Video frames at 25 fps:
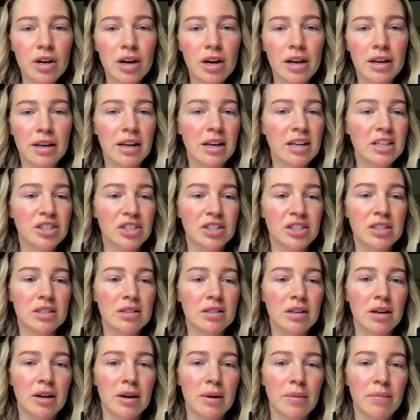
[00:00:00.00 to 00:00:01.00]
and he
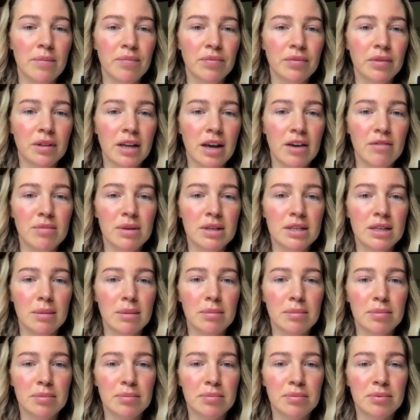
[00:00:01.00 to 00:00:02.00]
just um gave me
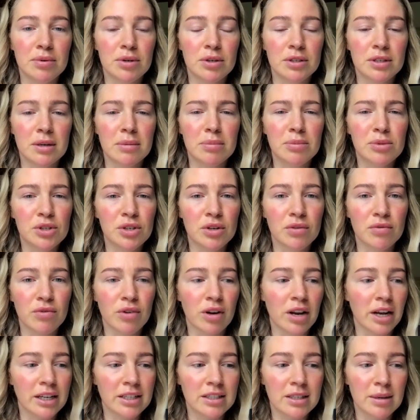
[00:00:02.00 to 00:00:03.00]
some prescription
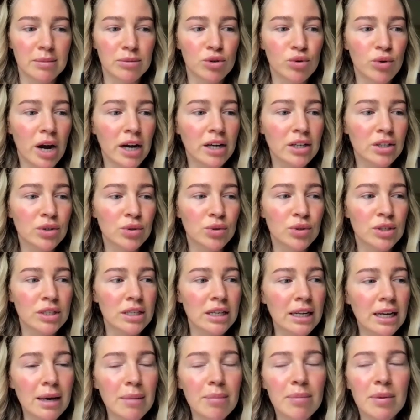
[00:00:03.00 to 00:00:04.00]
for like some drugs to
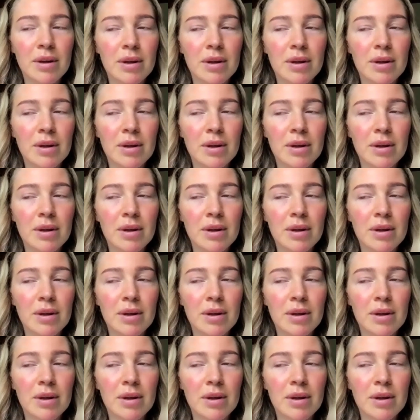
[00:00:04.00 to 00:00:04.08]
sleep,